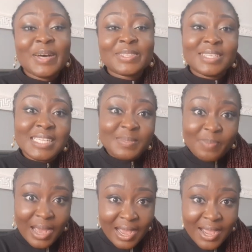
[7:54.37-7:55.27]
So this
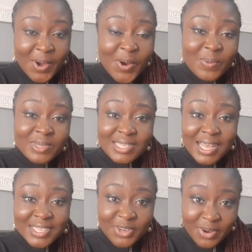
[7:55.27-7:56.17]
bank always
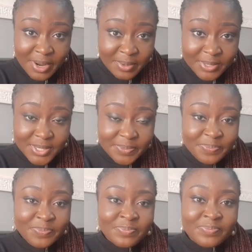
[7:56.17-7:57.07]
has crowd,
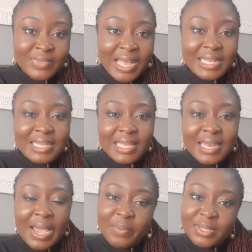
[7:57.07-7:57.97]
and
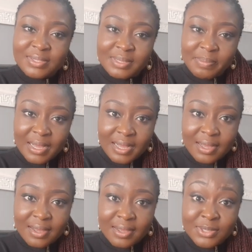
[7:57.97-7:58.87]
then I went to the
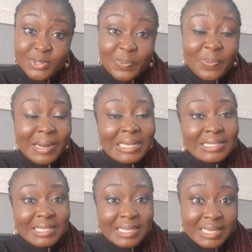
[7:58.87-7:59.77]
bank.
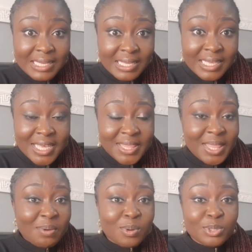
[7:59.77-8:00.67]
Surprisingly,
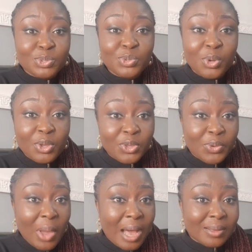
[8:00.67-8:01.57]
there was no
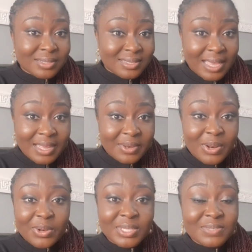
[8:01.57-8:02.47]
queue
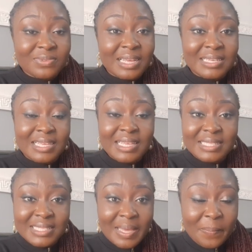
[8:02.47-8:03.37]
outside, not even at the
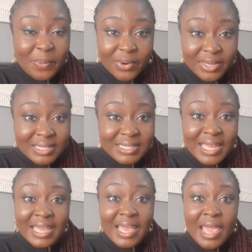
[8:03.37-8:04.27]
ATM point.
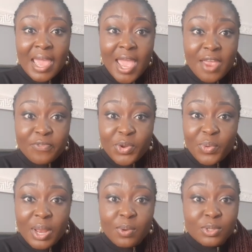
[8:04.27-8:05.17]
Like
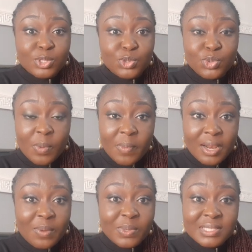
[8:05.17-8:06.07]
everywhere looked
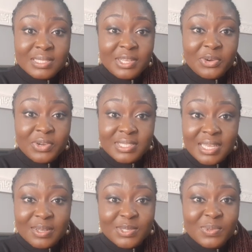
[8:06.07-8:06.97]
normal. It wasn't a
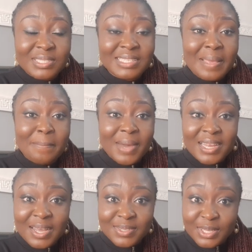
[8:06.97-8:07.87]
crazy house, it wasn't a
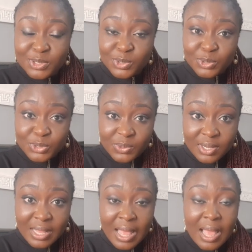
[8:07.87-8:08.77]
madhouse as
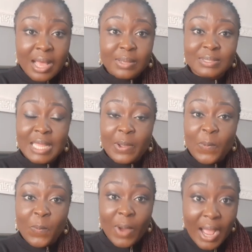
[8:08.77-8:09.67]
usual. I was like,
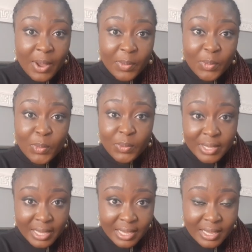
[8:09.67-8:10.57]
wow,
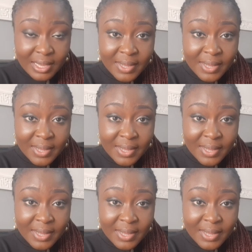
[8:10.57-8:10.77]
okay.